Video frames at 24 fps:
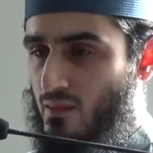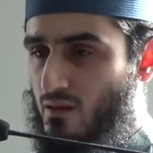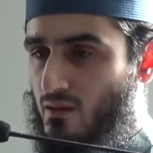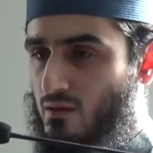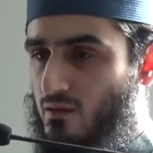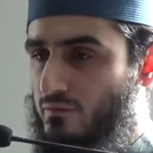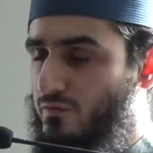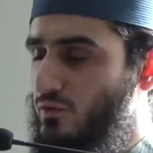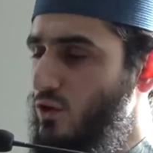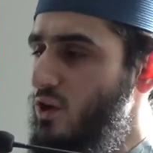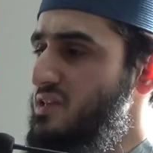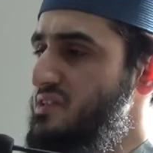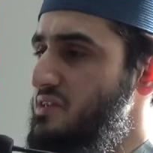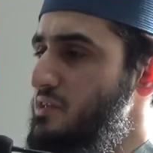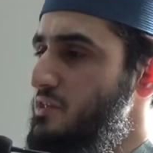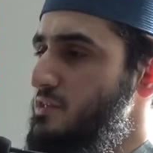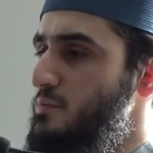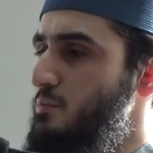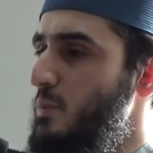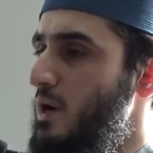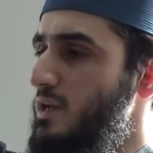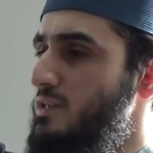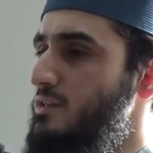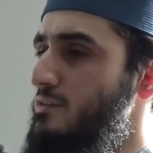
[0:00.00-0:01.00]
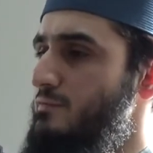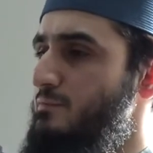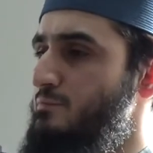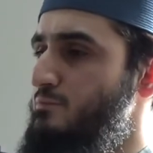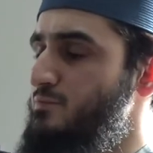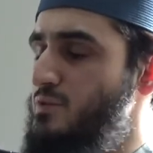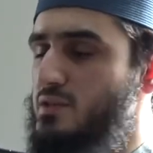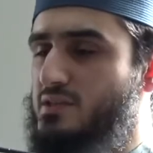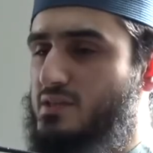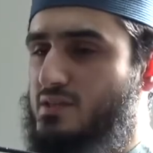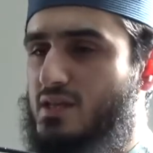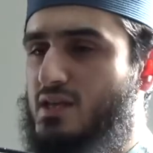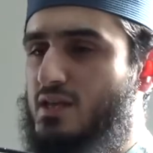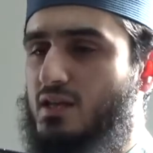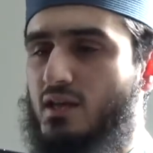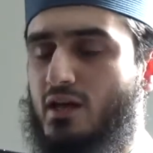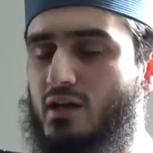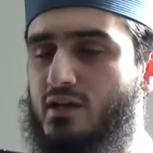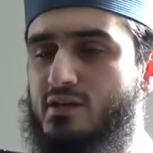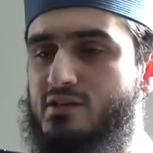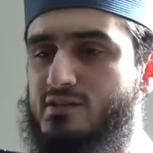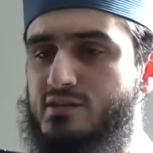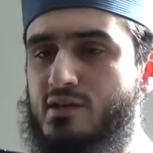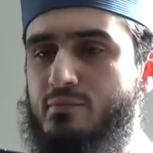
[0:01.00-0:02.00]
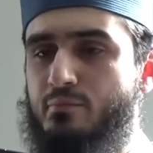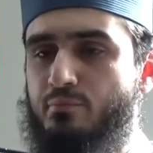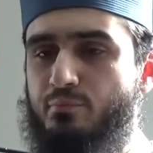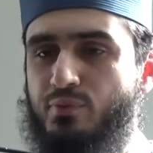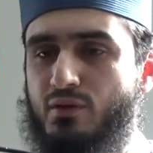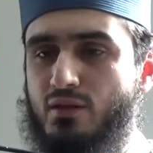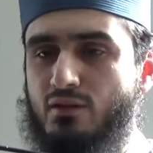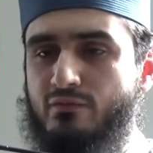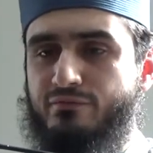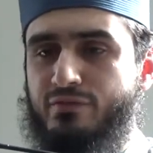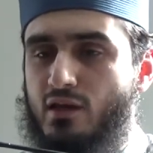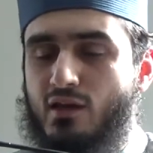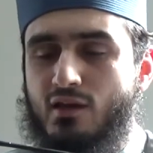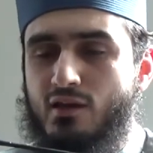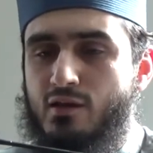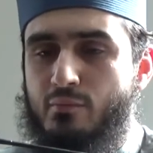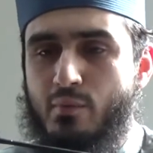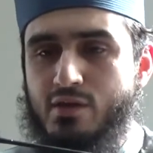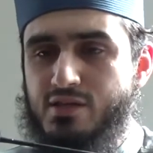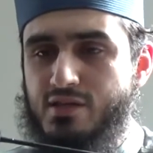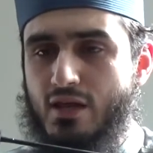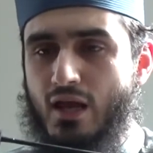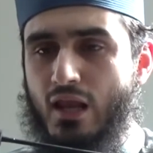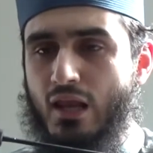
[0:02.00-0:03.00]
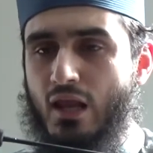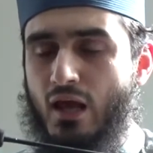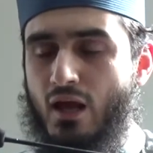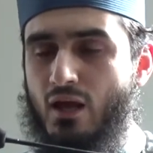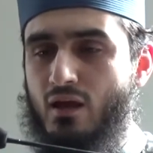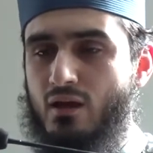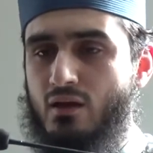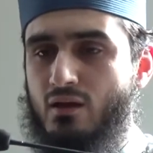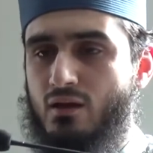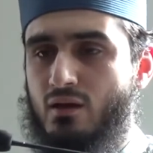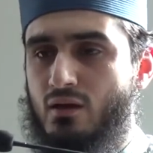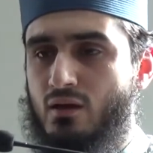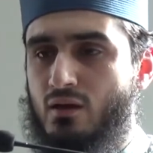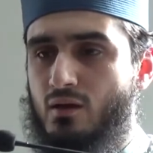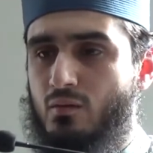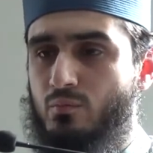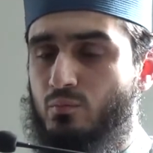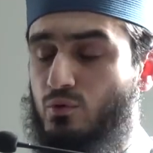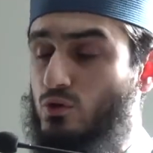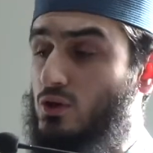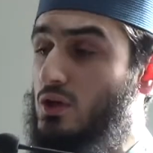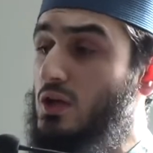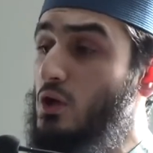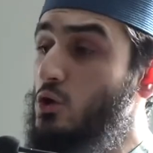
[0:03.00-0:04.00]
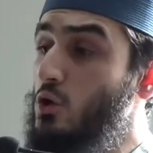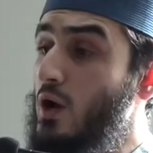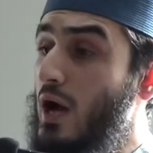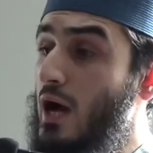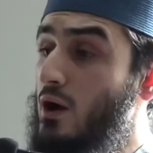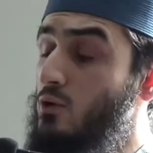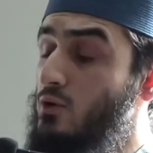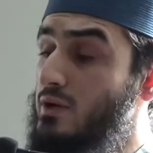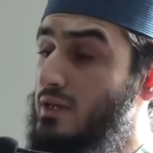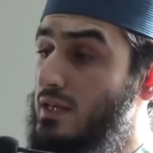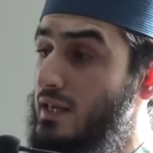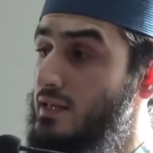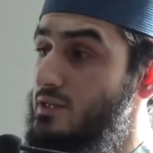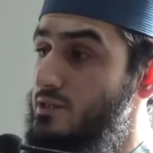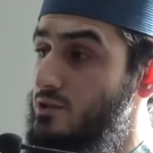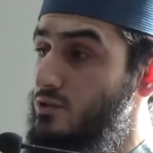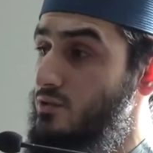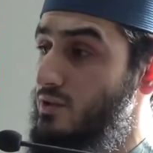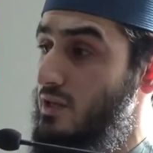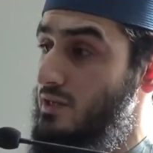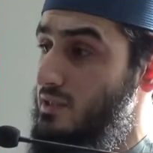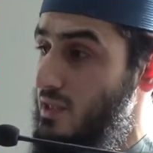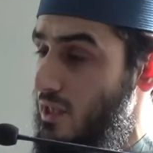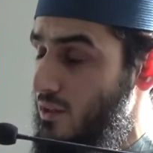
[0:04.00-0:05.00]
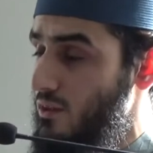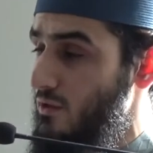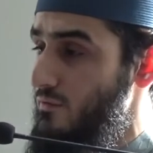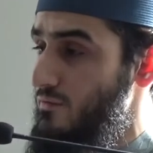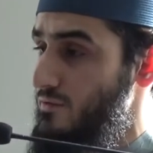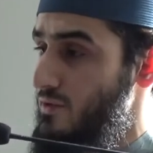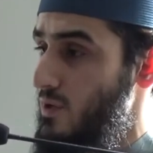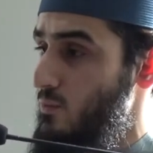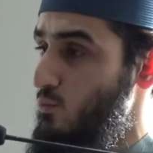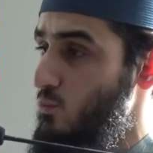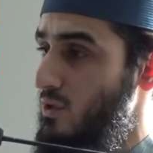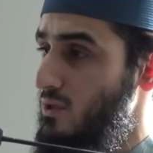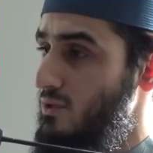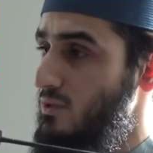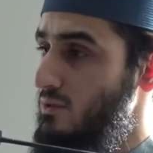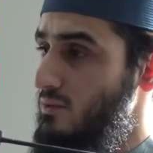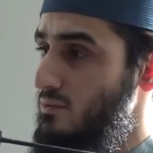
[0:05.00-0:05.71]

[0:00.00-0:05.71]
For us, this might have just seemed like a simple fiqhi mas'ala, but look how it led to the death of someone.